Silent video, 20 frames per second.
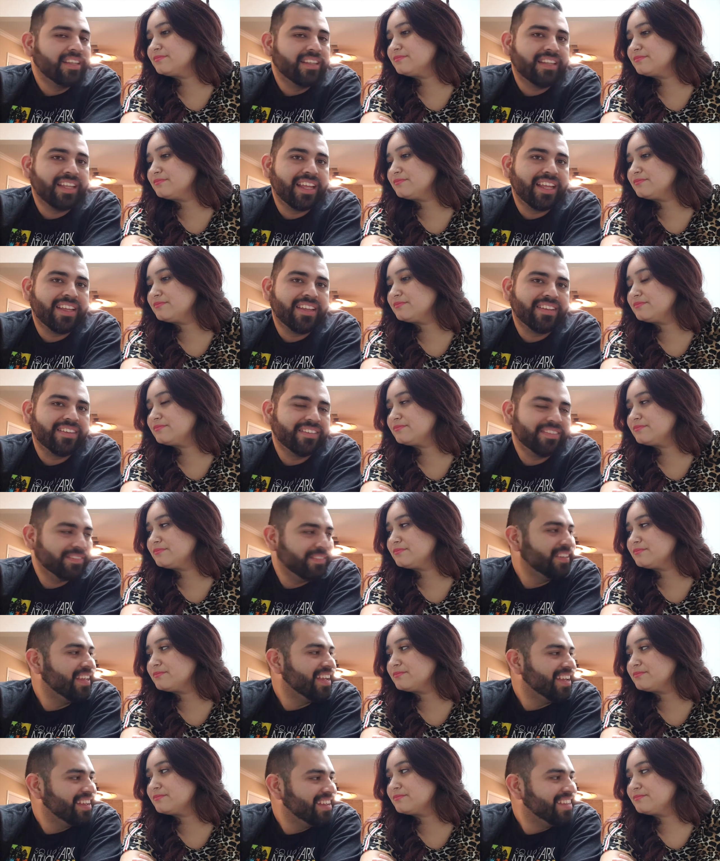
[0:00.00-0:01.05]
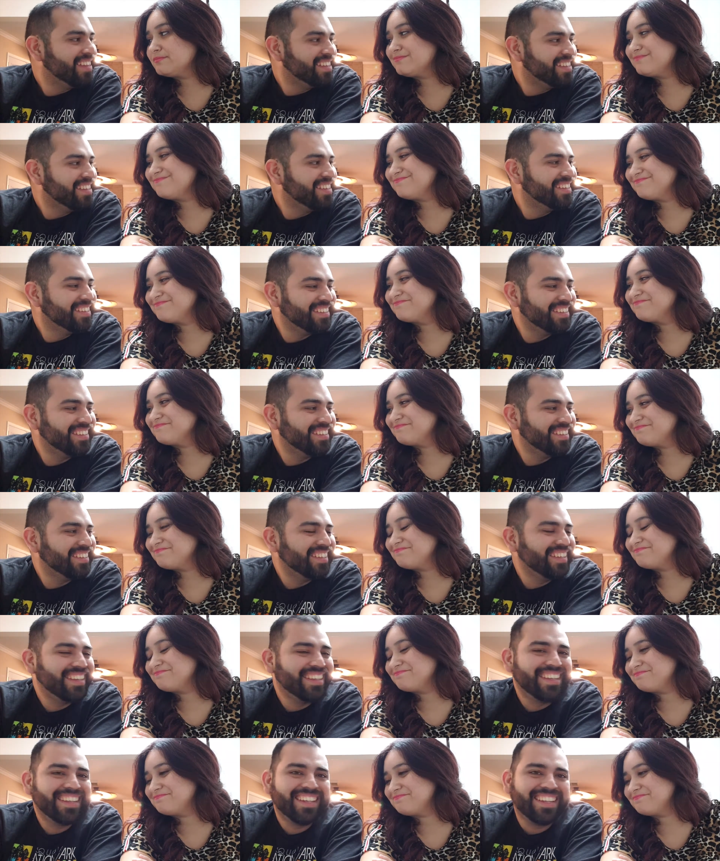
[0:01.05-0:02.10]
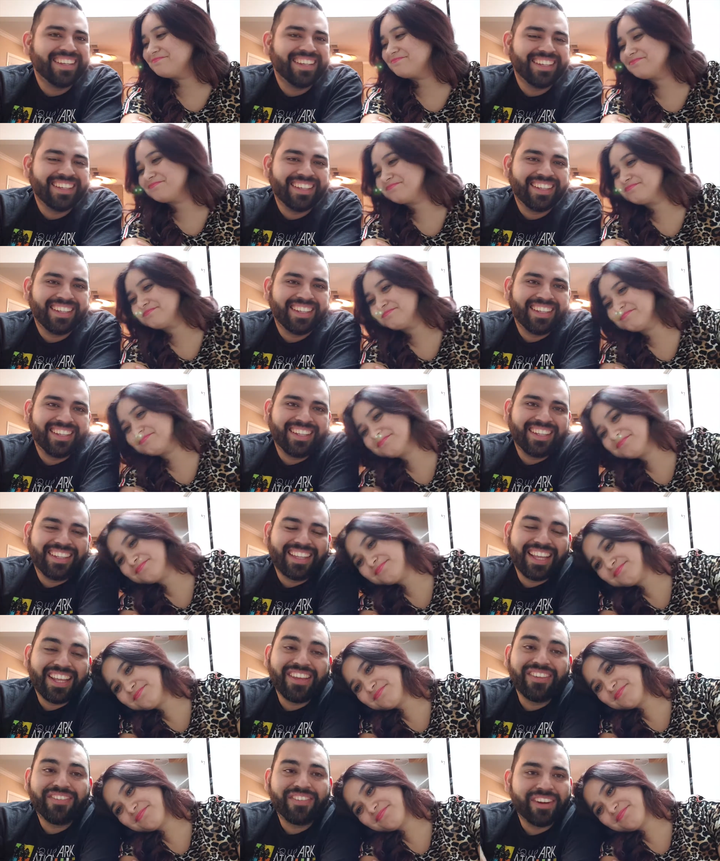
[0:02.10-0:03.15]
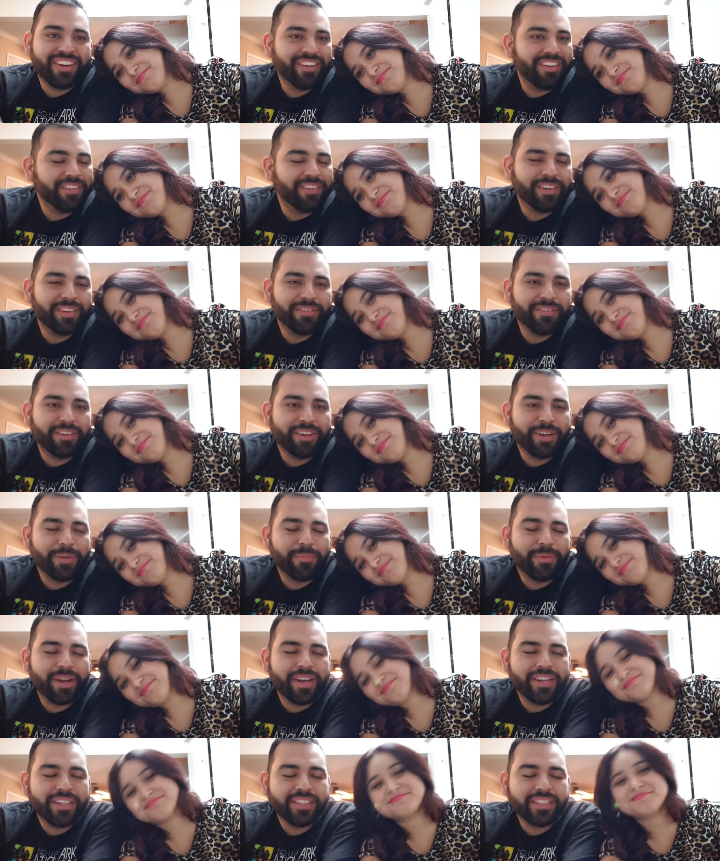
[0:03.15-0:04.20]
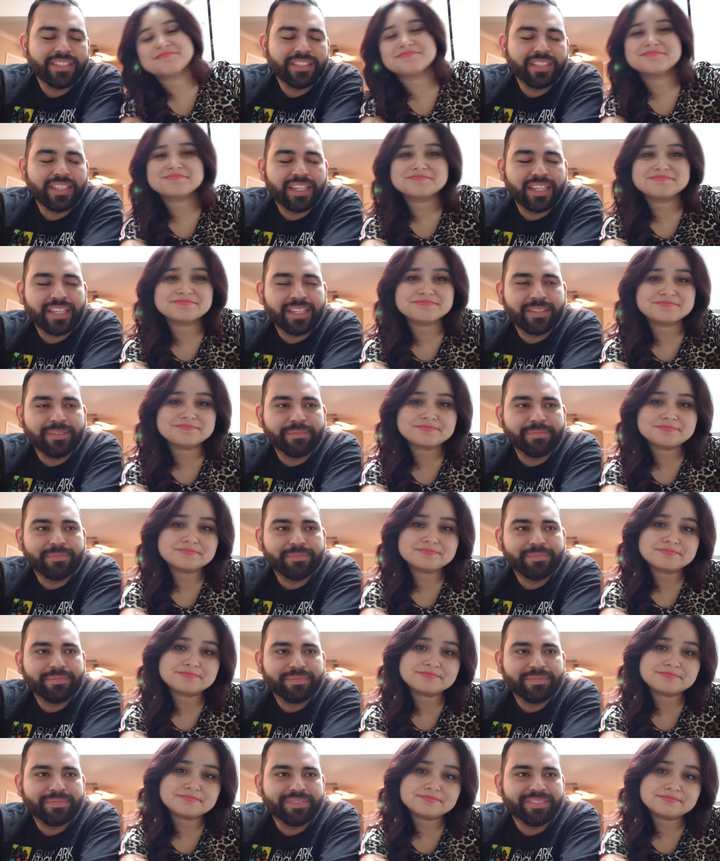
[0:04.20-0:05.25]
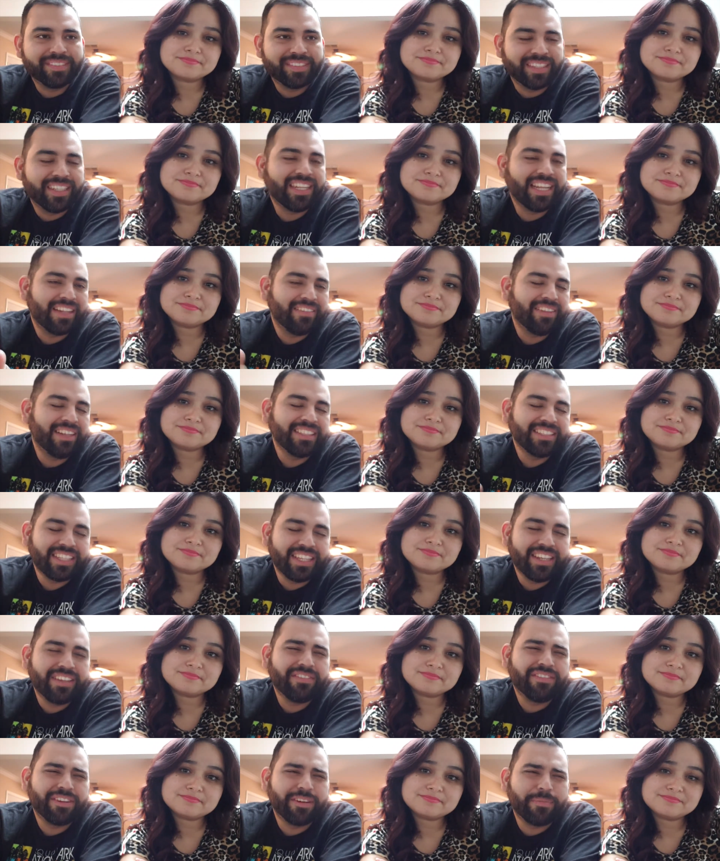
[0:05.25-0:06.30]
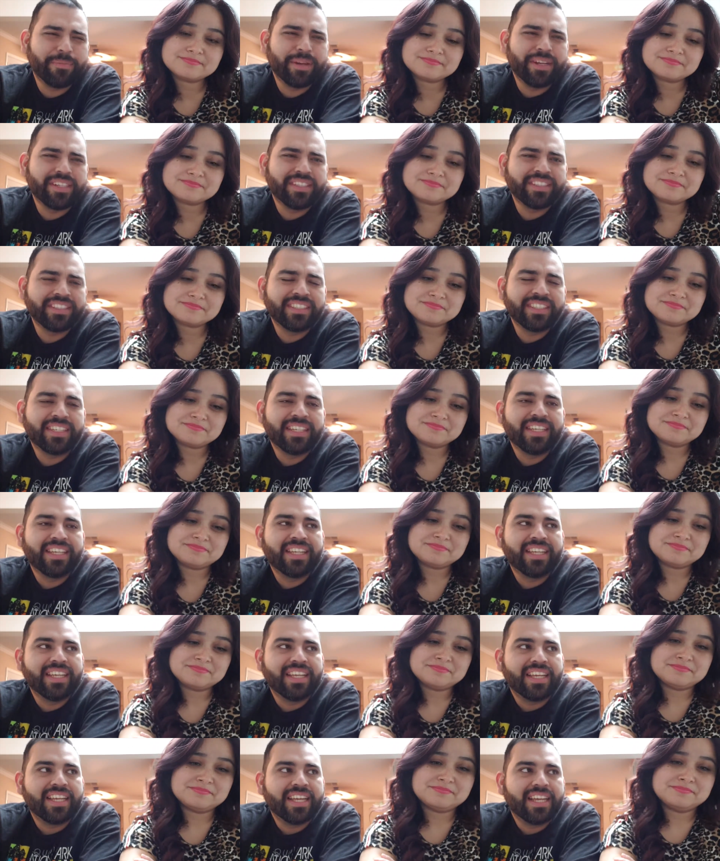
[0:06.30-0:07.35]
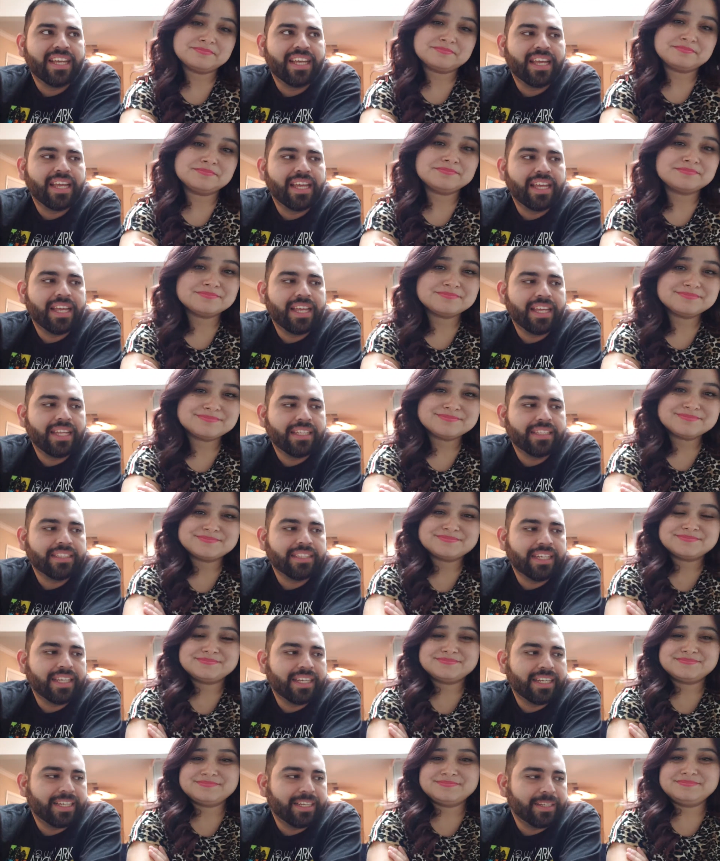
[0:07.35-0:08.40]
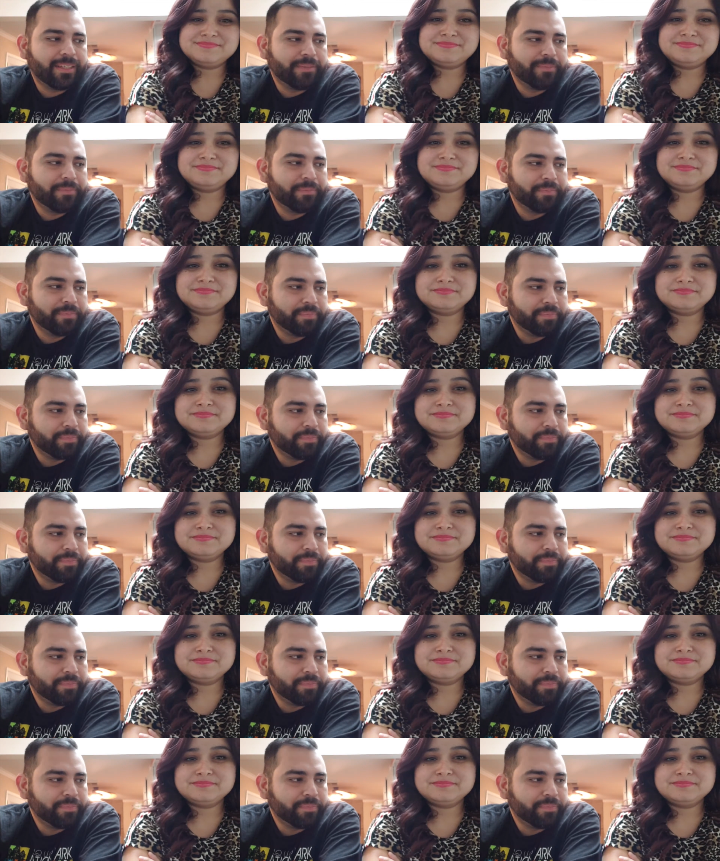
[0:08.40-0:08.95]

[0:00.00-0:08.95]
Speaker 1: Thank you. Yeah. And thank you for everyone for your prayers. Um, in advance, thank you for your prayers. And um,